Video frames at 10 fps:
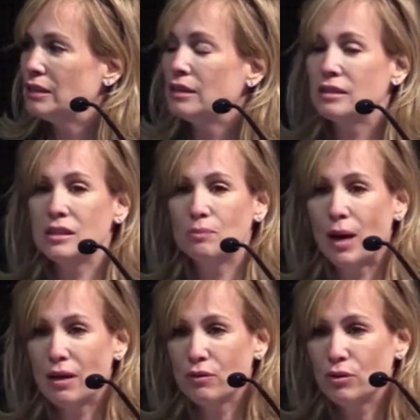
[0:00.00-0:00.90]
Does this
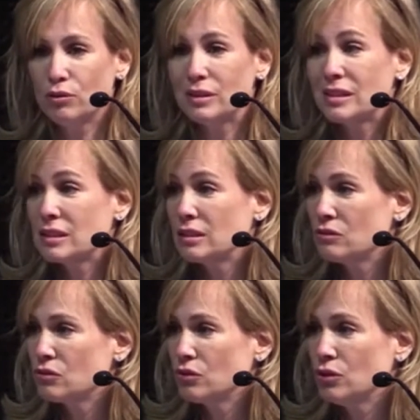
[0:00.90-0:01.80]
bother you? Does this
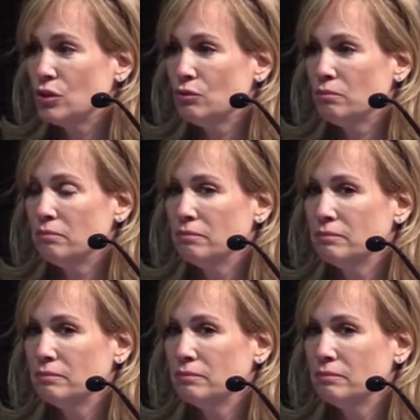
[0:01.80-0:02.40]
concern you?